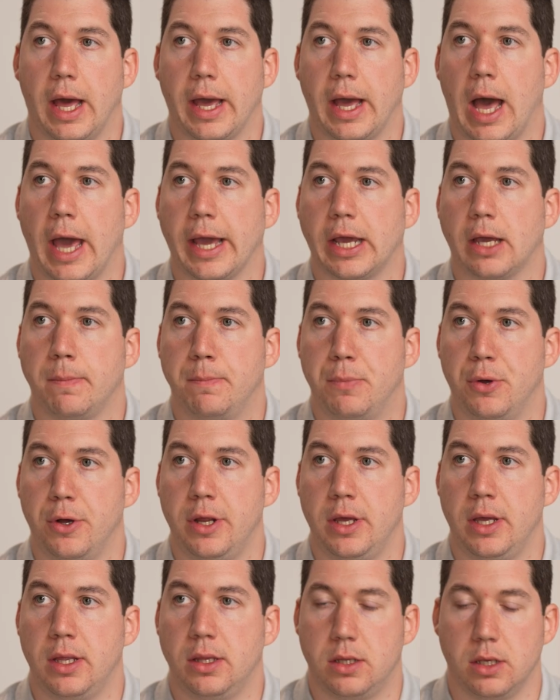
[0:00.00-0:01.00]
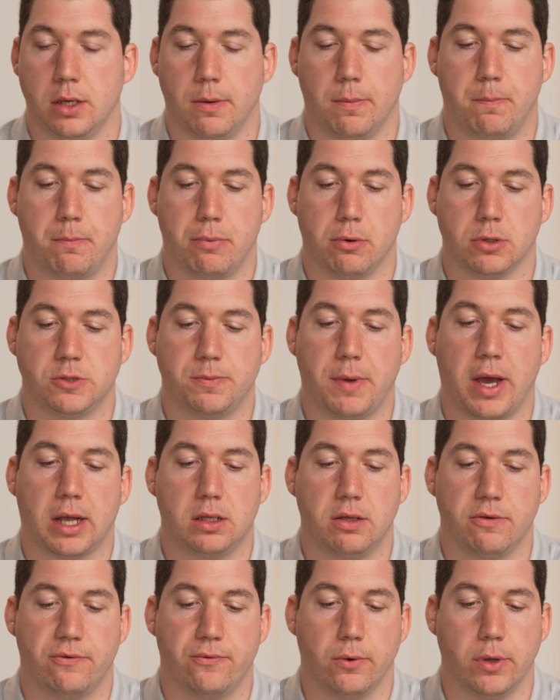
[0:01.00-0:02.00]
And I could put it into
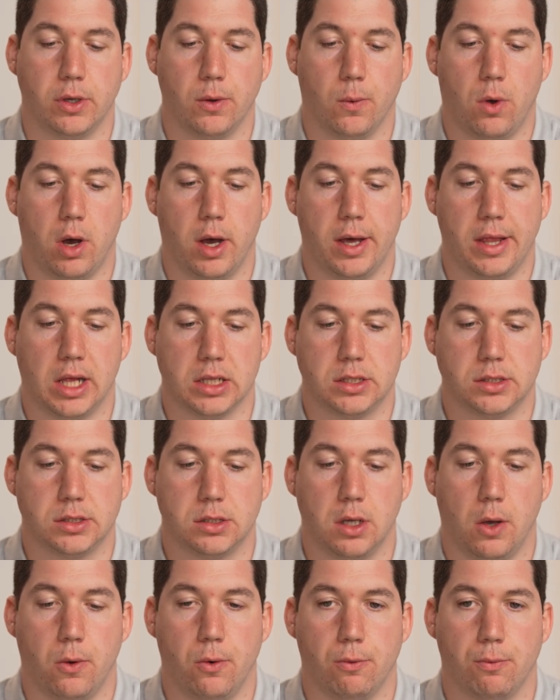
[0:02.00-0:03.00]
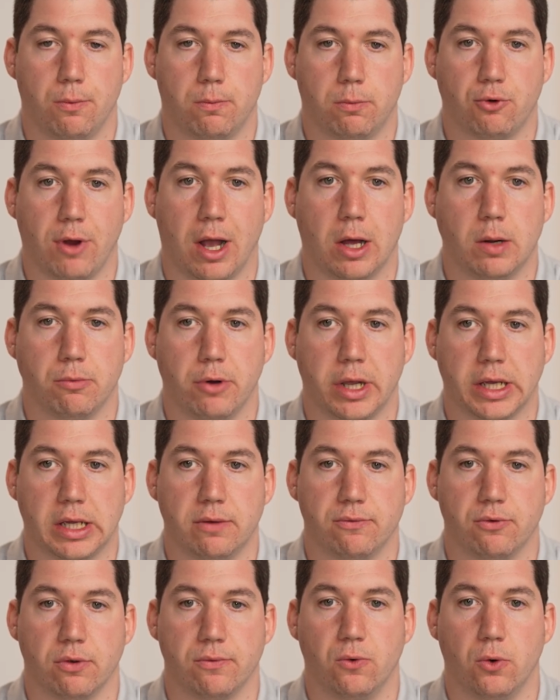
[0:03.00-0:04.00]
perspective for you why that's so
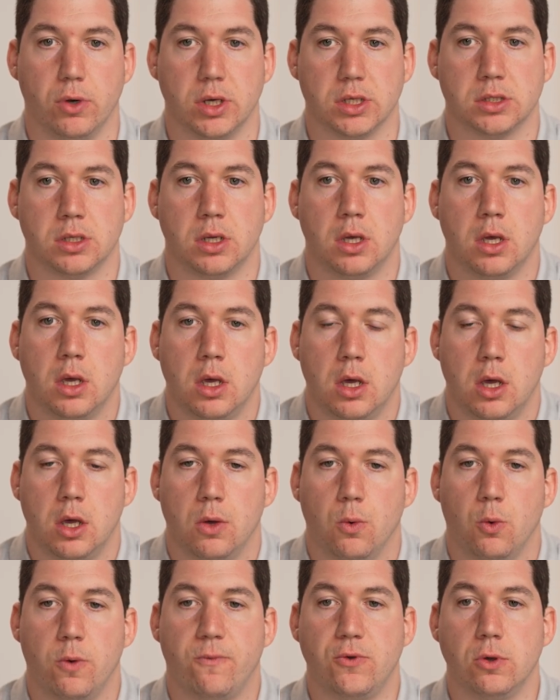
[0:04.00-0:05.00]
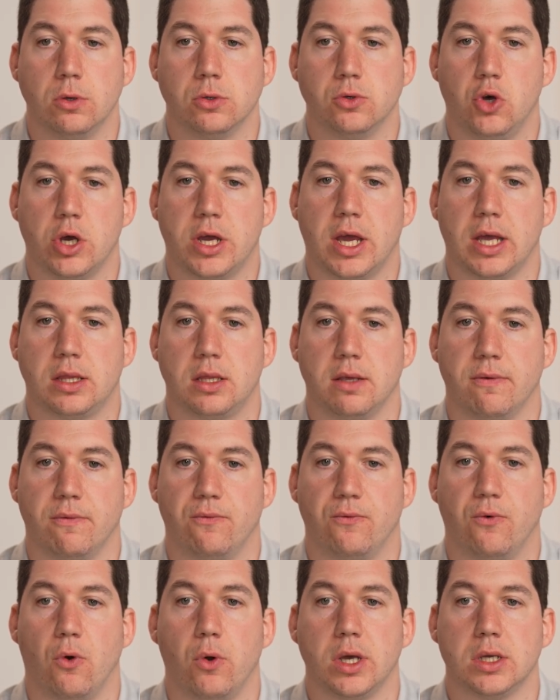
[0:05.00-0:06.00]
groundbreaking for voice. If you look at the
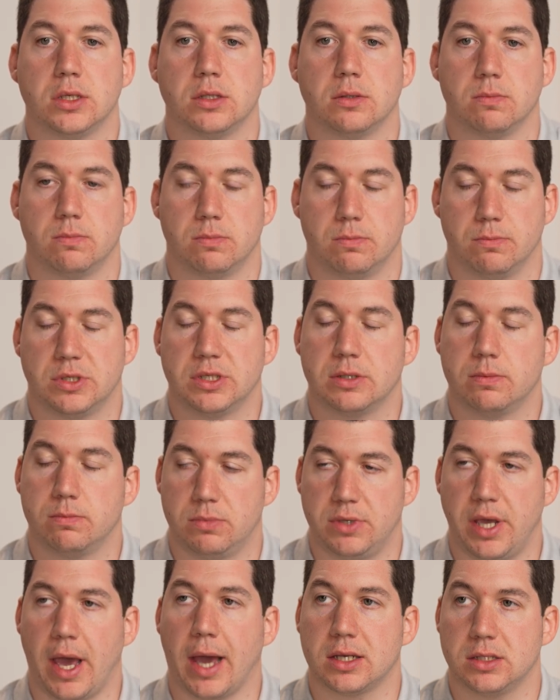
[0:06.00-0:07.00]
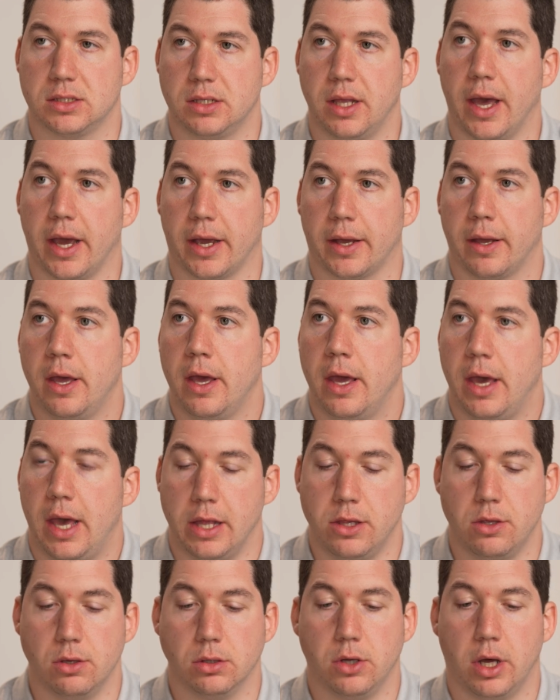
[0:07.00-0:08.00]
voice tech stack
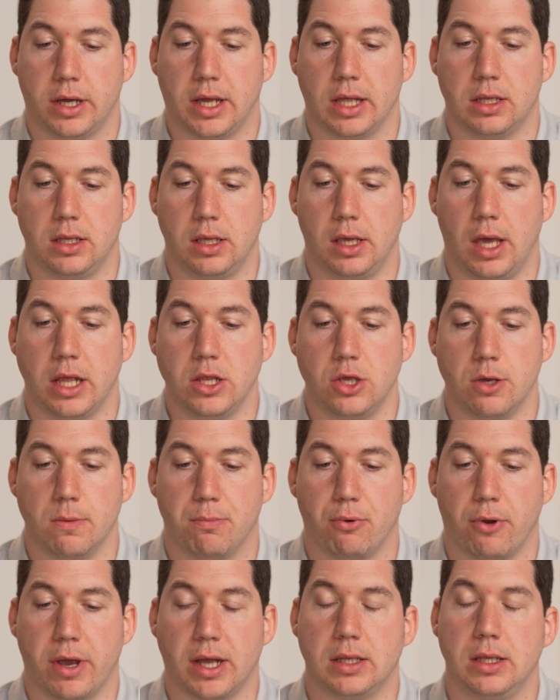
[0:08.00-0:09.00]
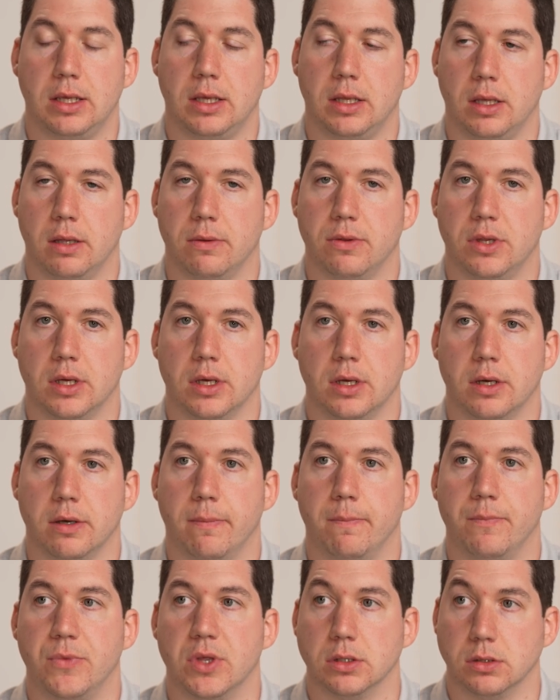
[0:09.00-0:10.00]
and you look at you break
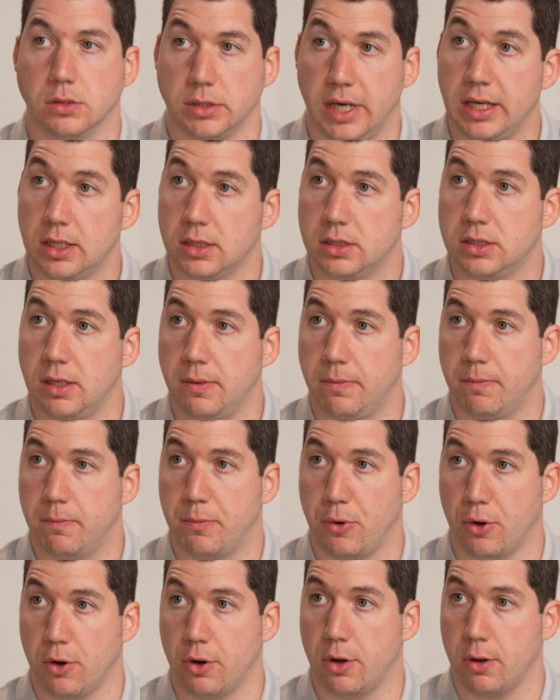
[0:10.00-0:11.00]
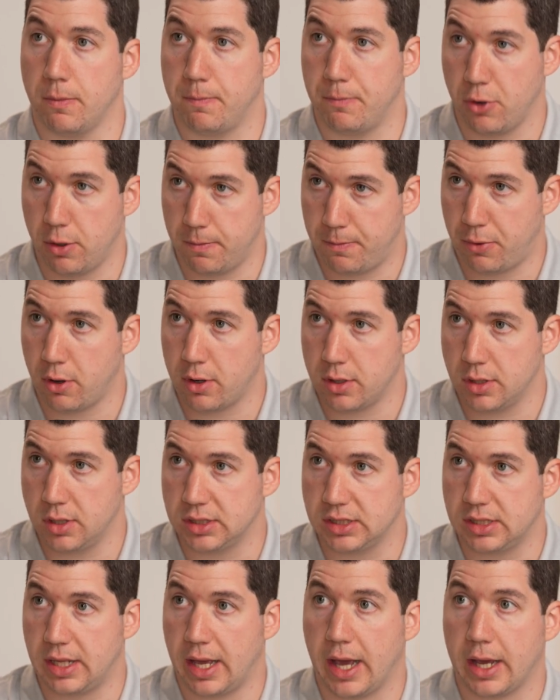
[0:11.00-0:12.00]
the latency per part of the
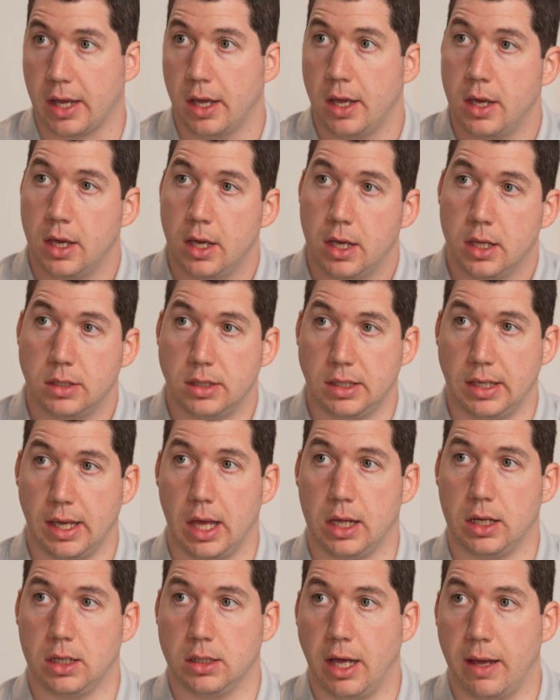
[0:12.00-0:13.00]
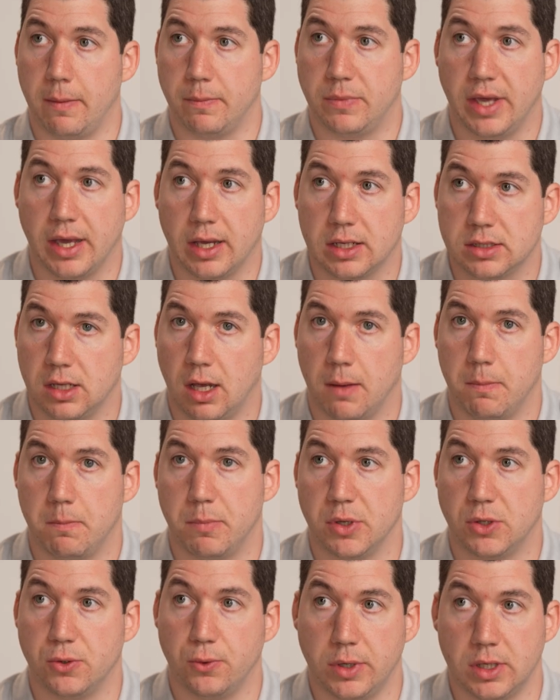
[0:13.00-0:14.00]
stack, the LLM takes up
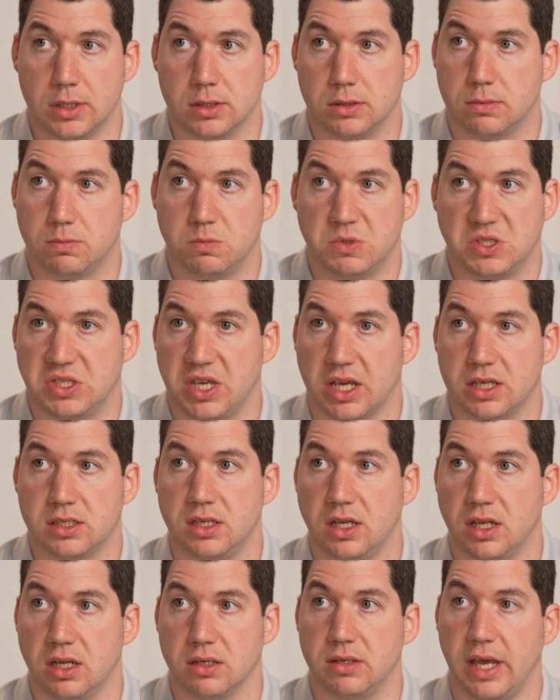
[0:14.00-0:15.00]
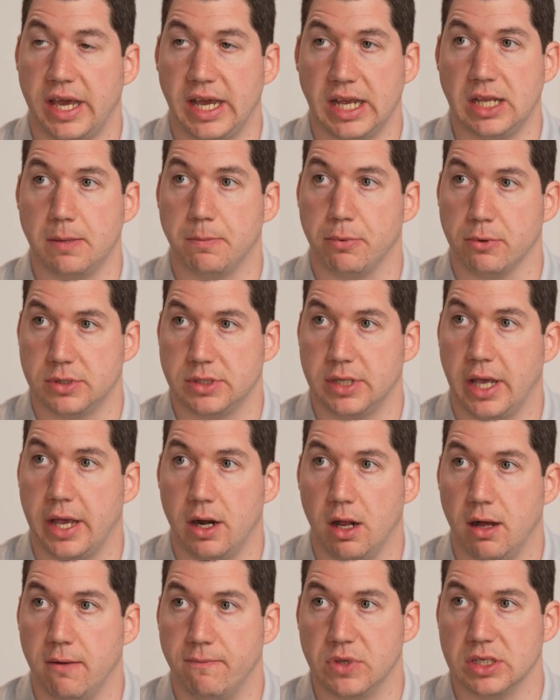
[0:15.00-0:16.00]
between 60 to
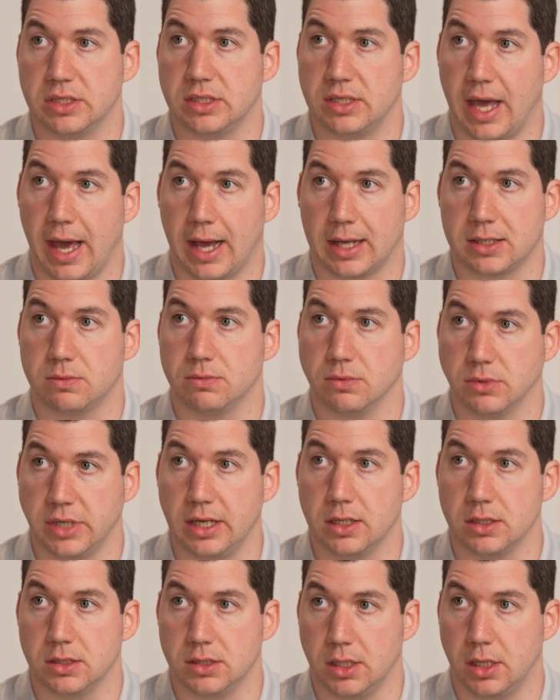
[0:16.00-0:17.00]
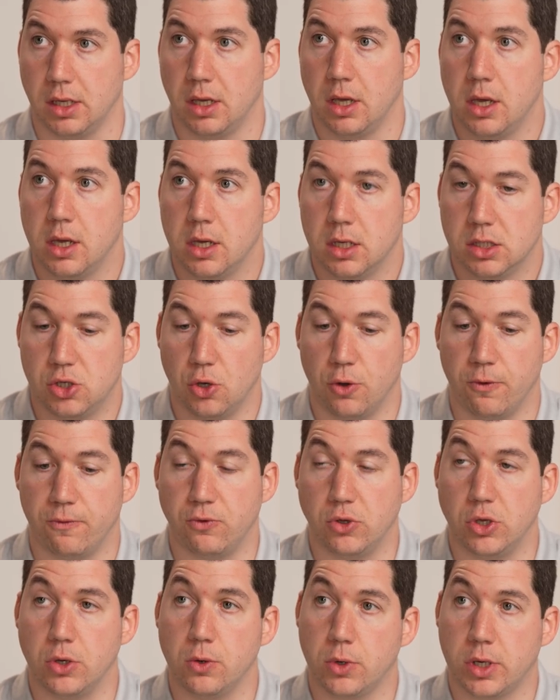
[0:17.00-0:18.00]
80% of the stack's latency. So
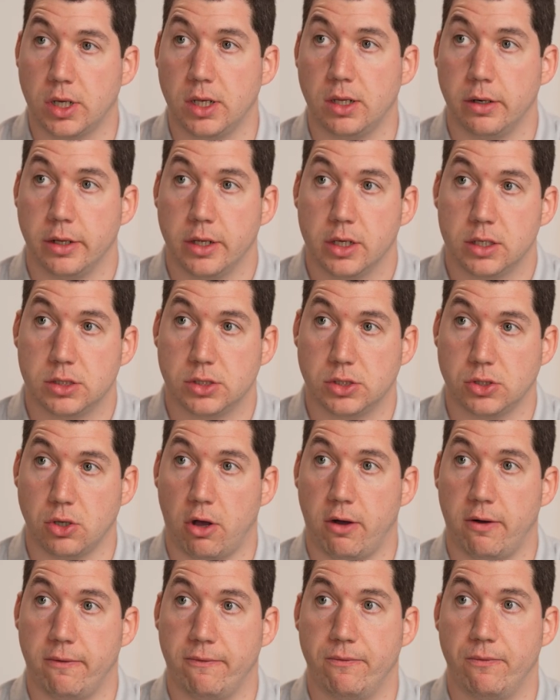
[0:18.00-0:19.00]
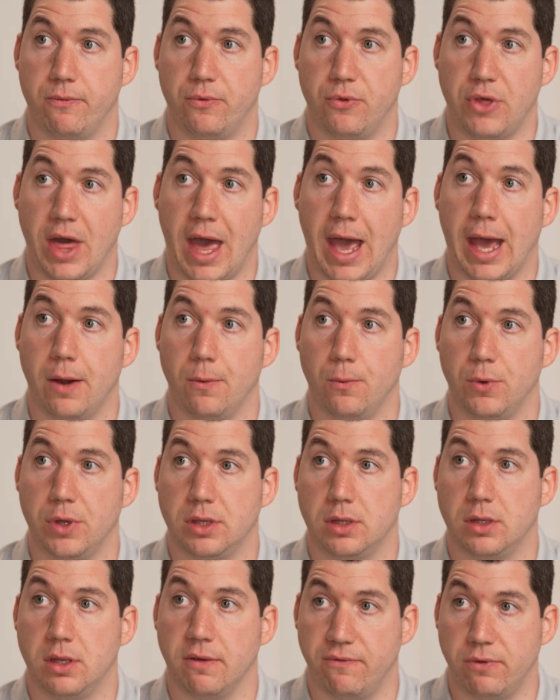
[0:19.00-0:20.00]
if you can solve that
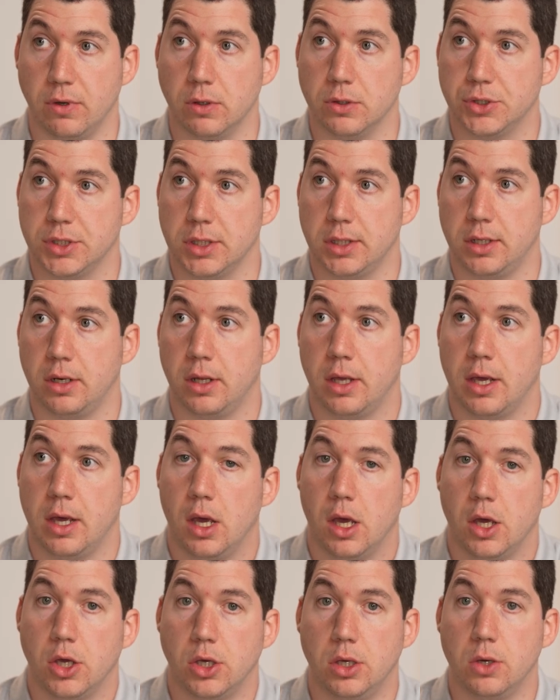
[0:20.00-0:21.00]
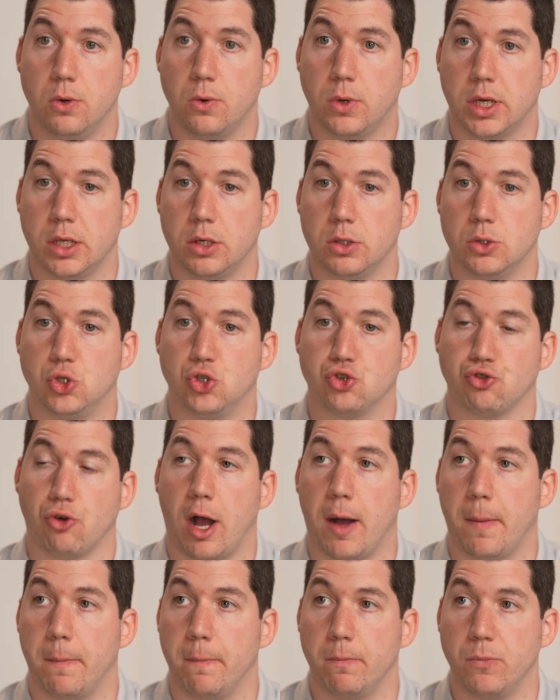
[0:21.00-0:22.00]
with diffusion, you can
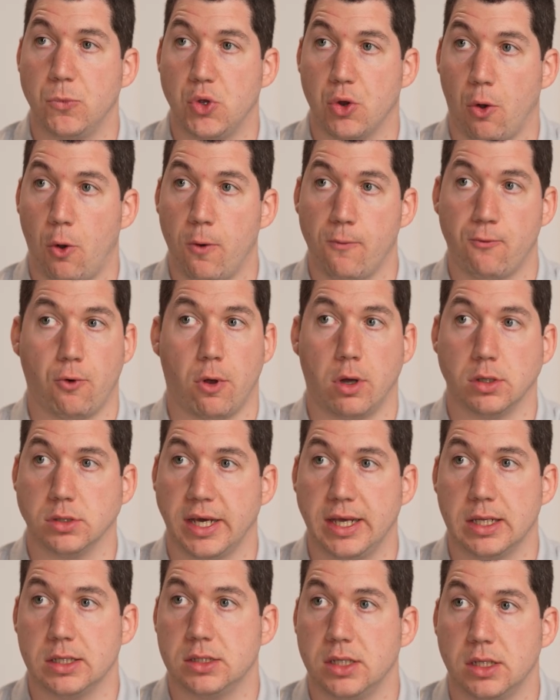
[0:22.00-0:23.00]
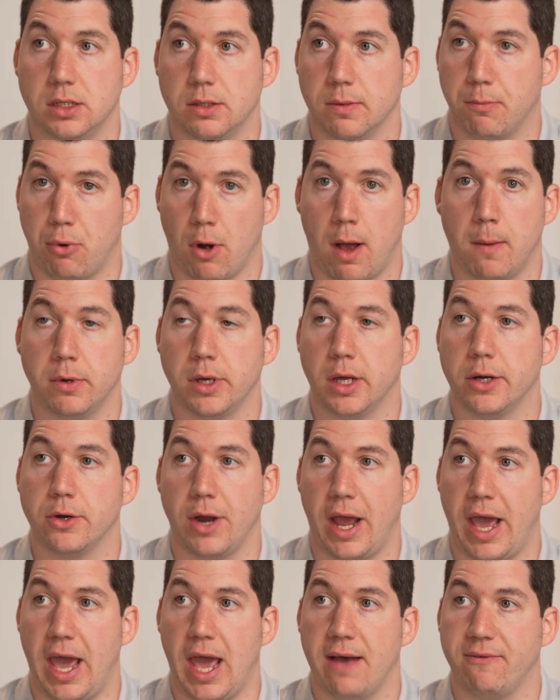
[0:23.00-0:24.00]
drop your overall latency to probably under
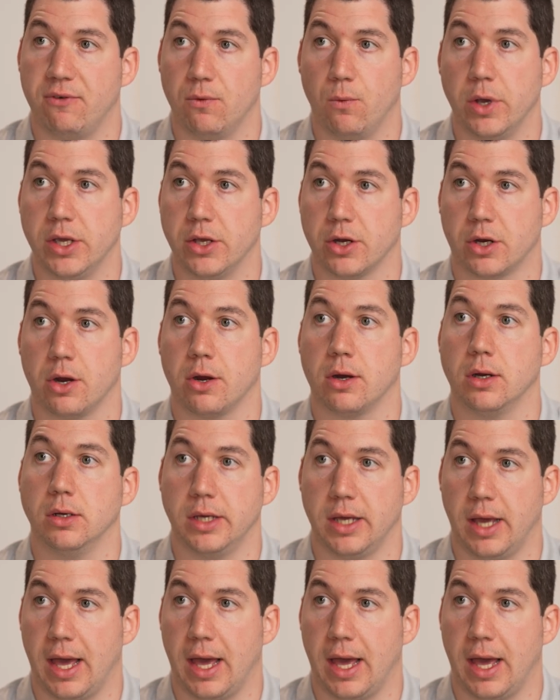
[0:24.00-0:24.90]
half of what you're currently